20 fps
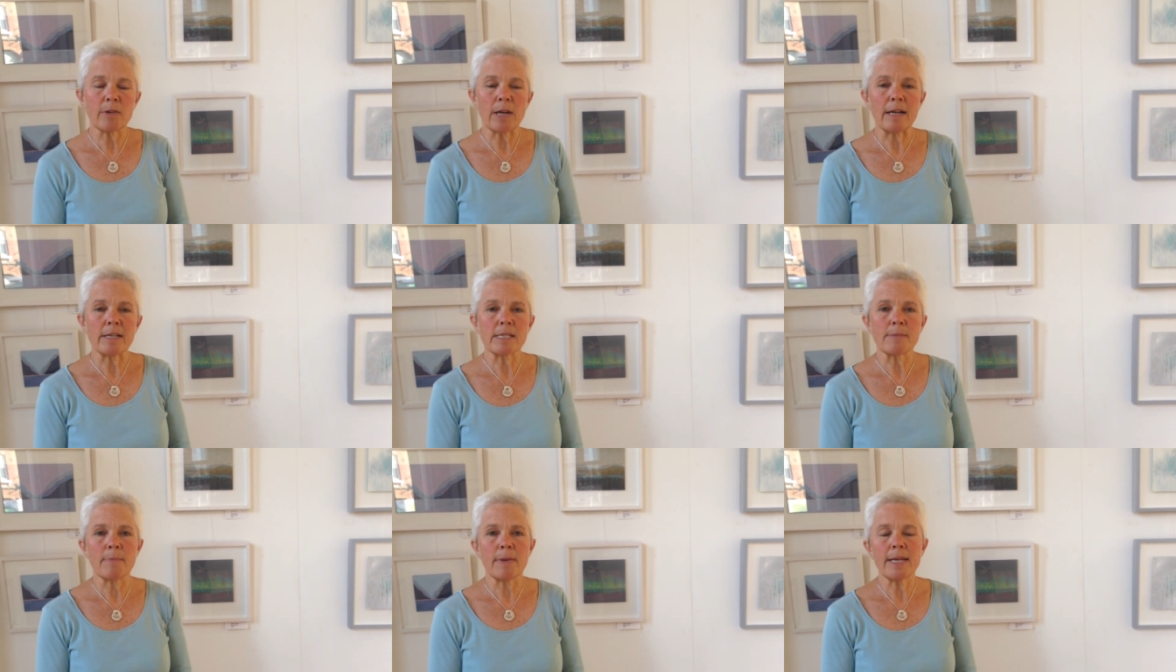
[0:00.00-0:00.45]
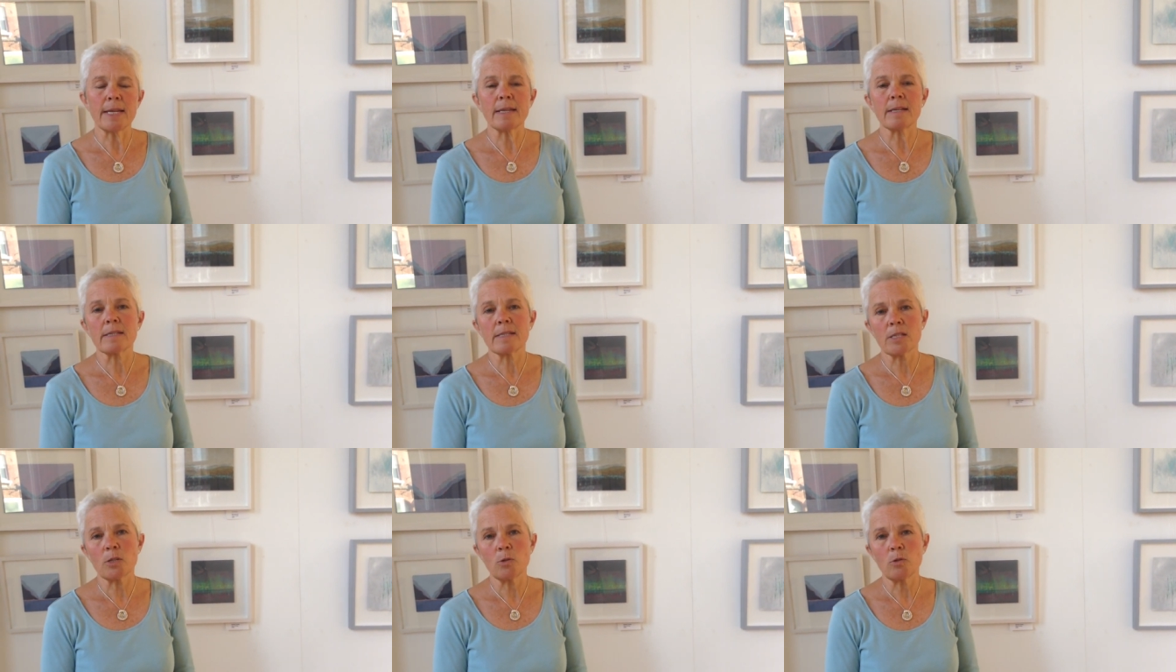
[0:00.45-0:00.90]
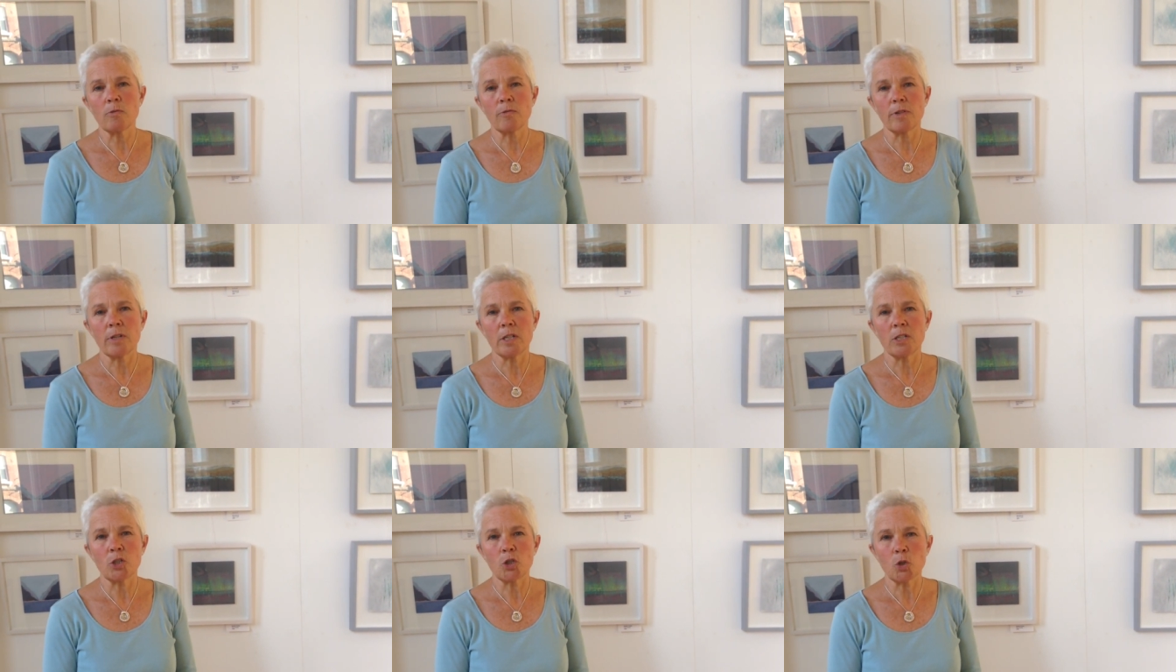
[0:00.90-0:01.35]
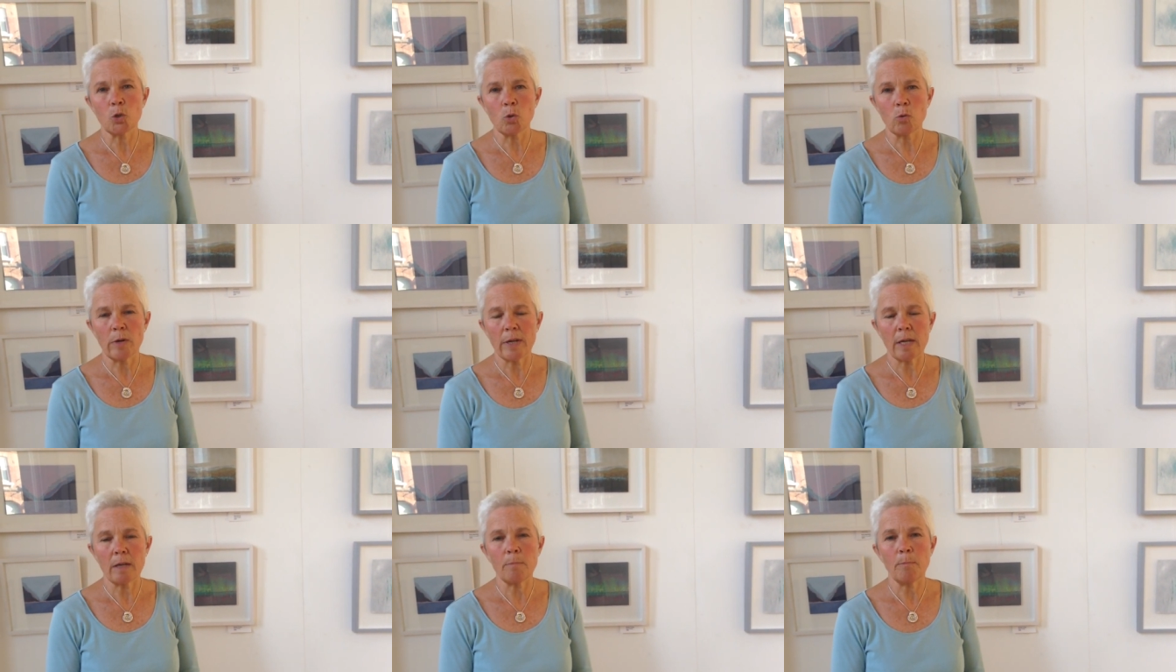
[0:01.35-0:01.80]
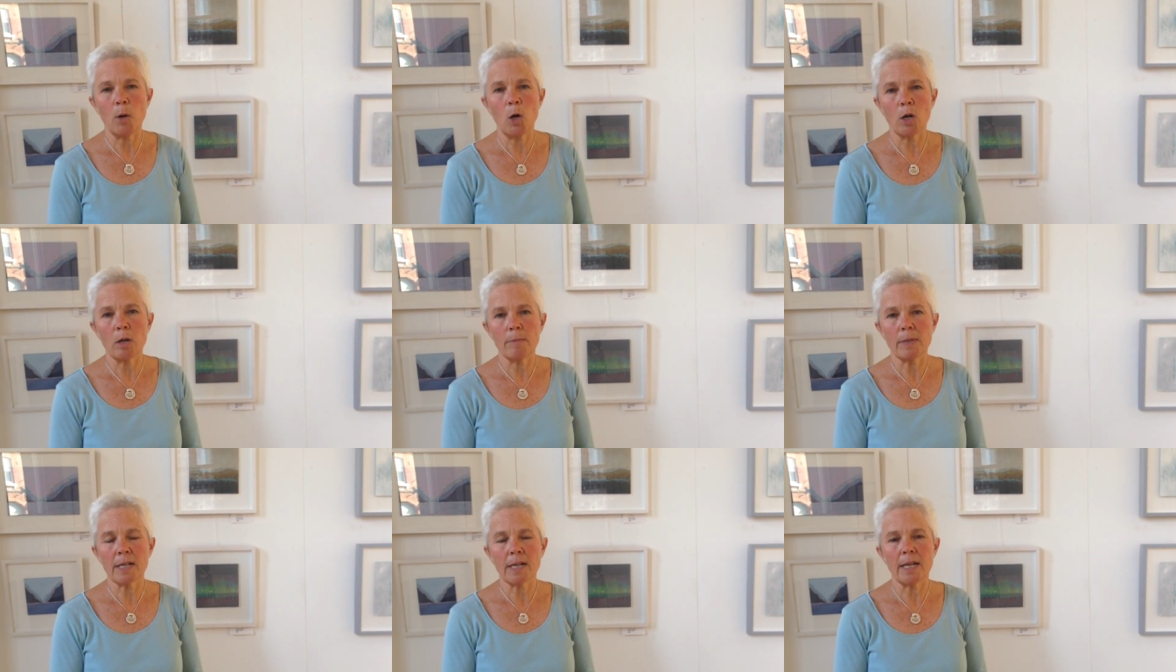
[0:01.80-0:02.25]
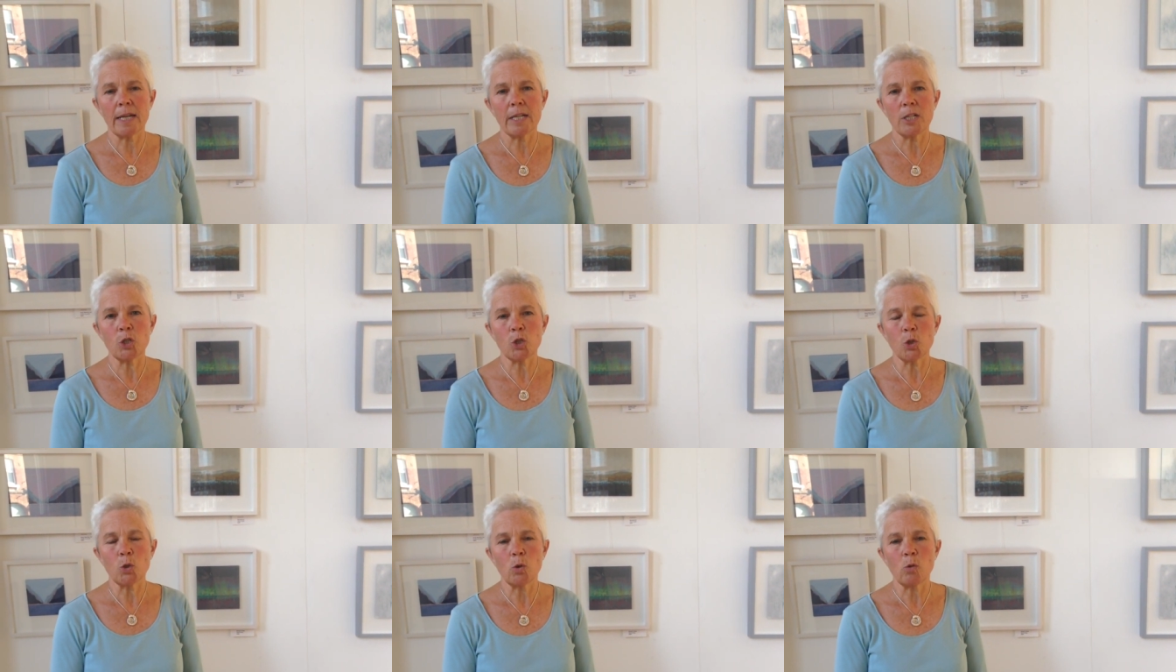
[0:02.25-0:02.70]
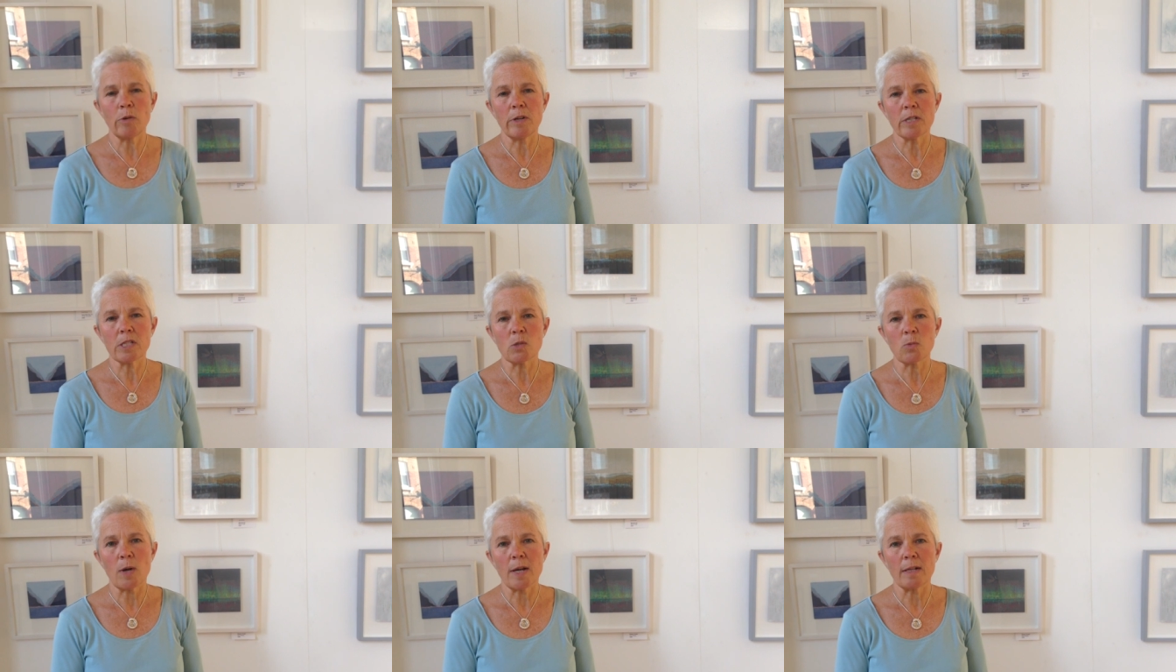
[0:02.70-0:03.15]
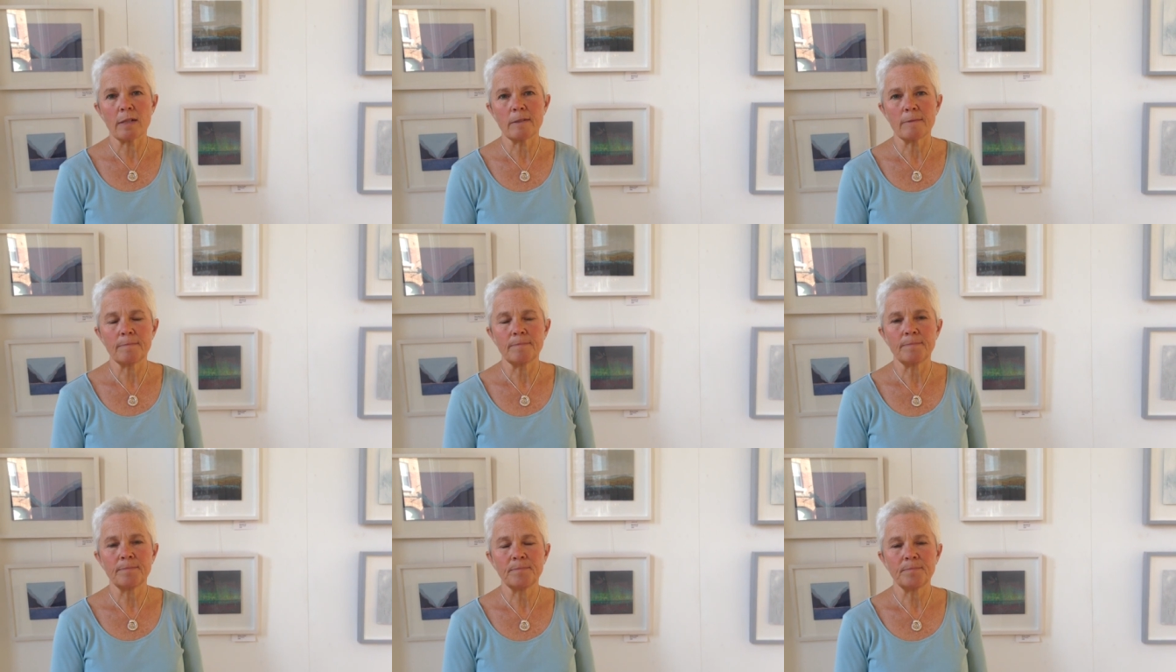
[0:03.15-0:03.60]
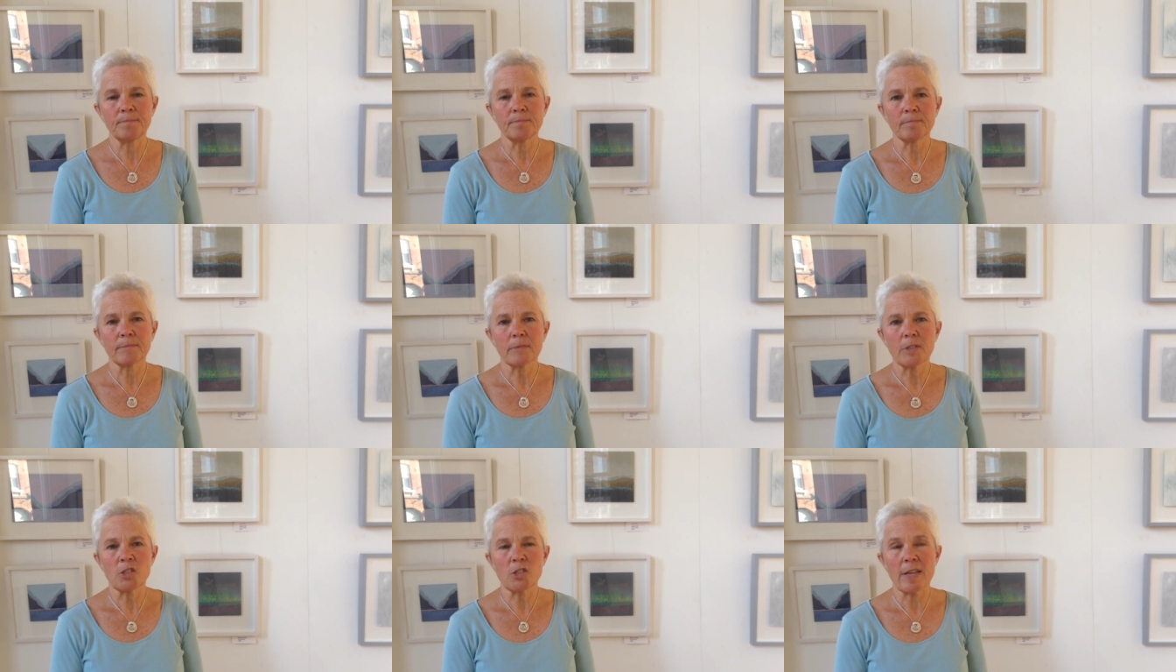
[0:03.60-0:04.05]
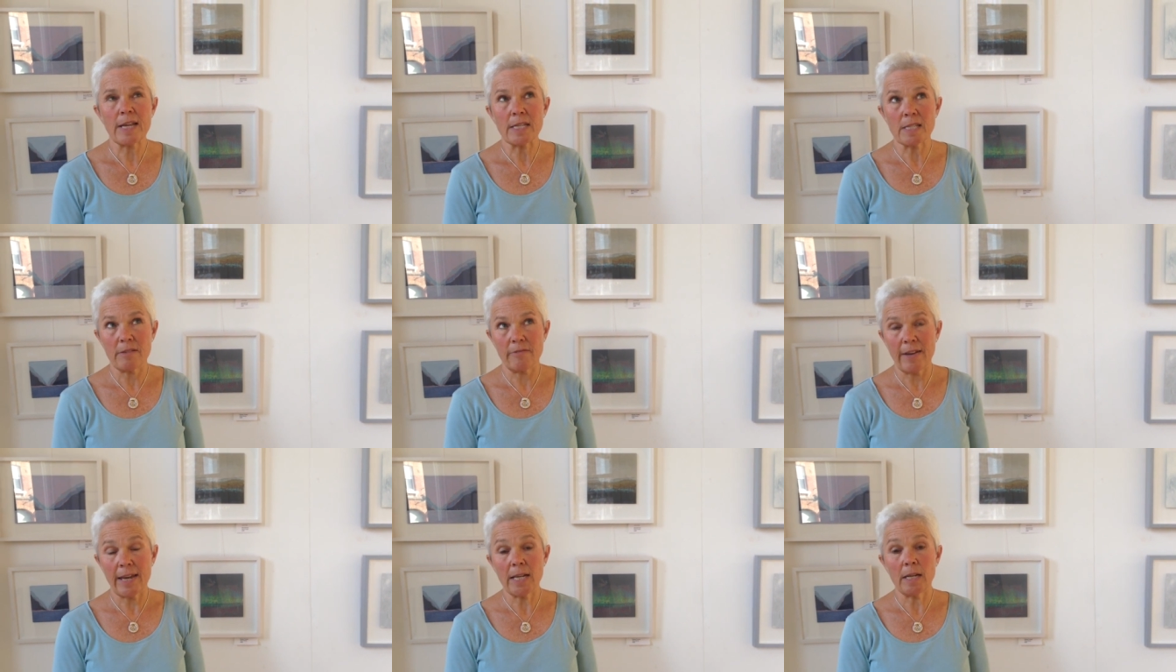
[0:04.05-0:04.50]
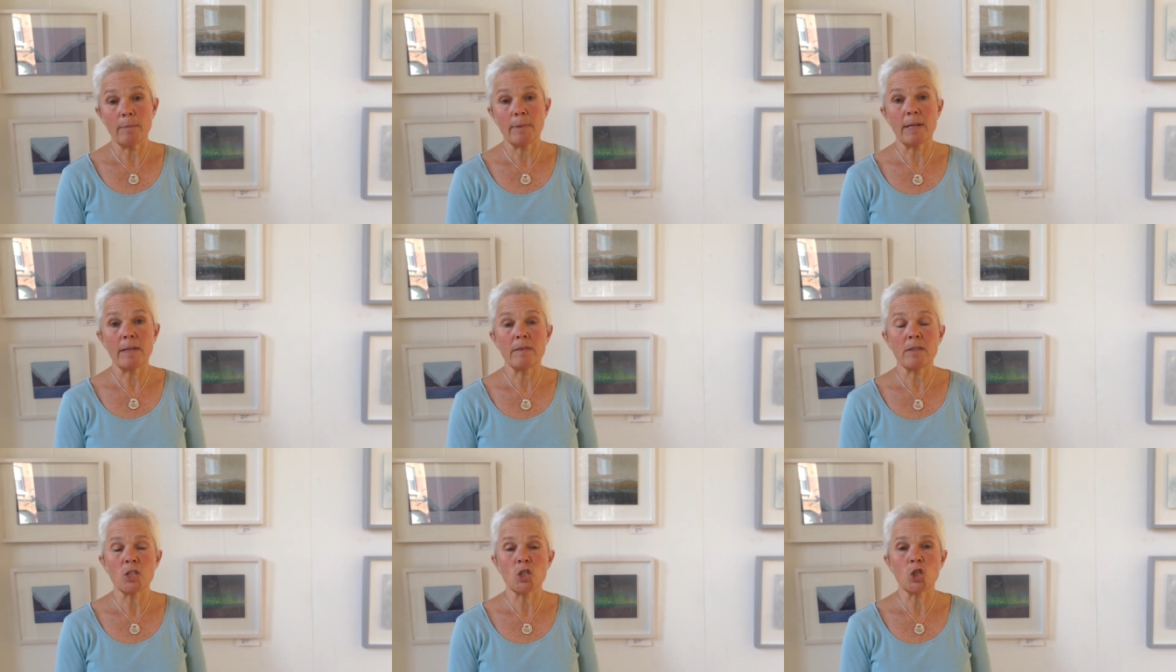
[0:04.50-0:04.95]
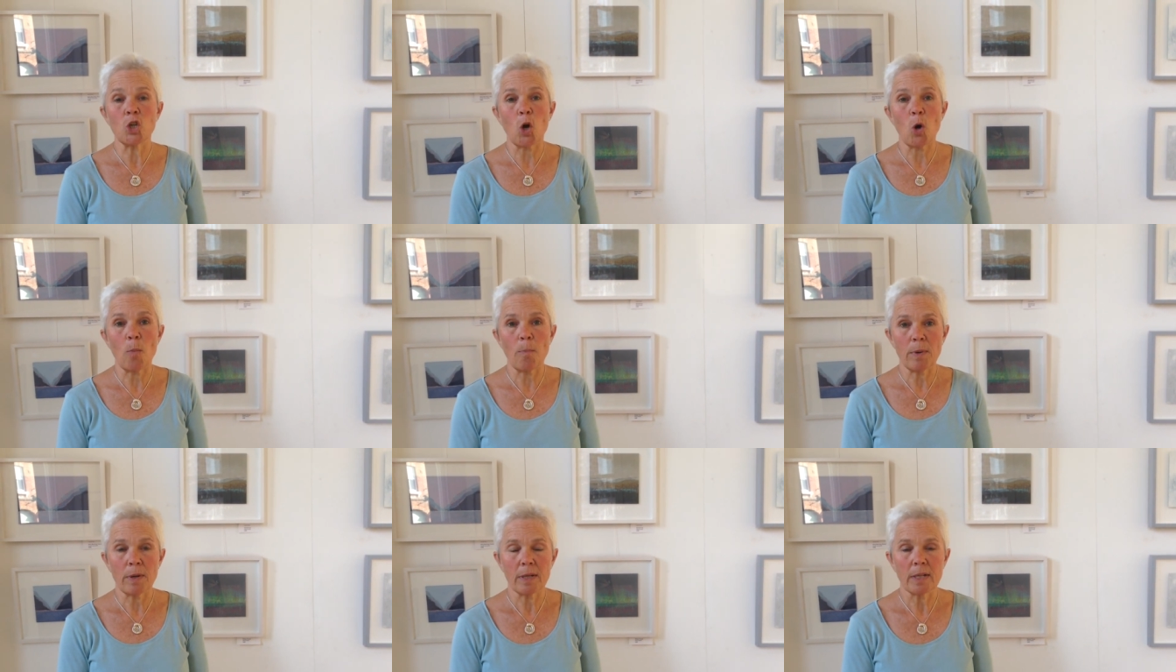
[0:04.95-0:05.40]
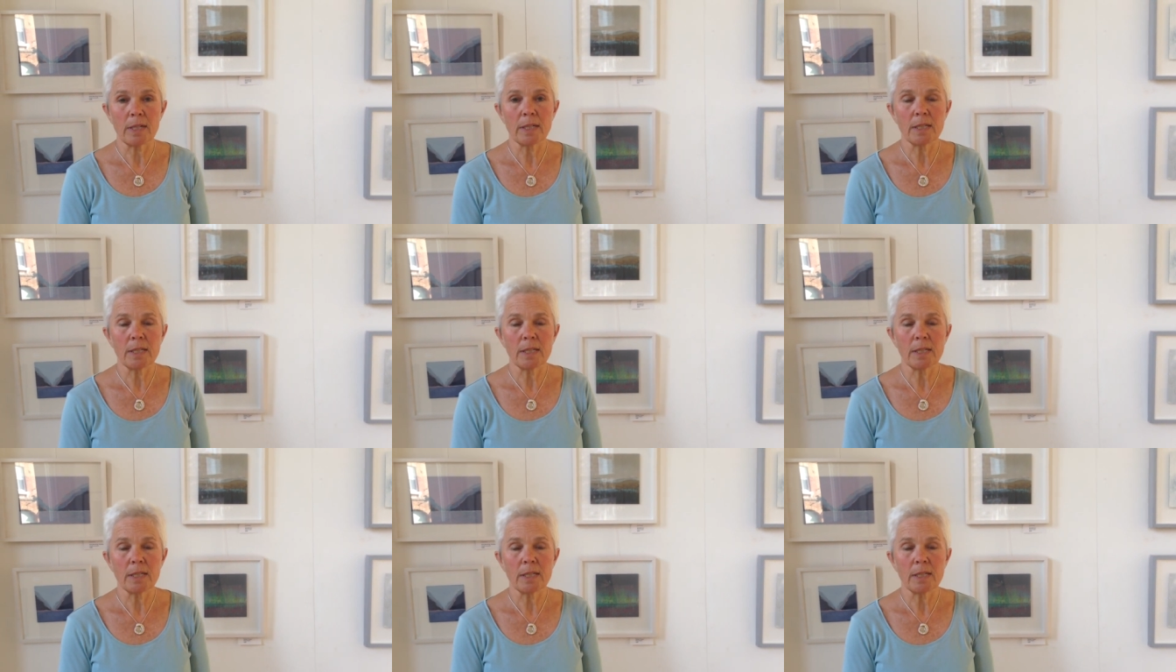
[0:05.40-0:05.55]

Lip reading: I make silver jewellery and polymer clay jewellery as well, so that's available in the shop.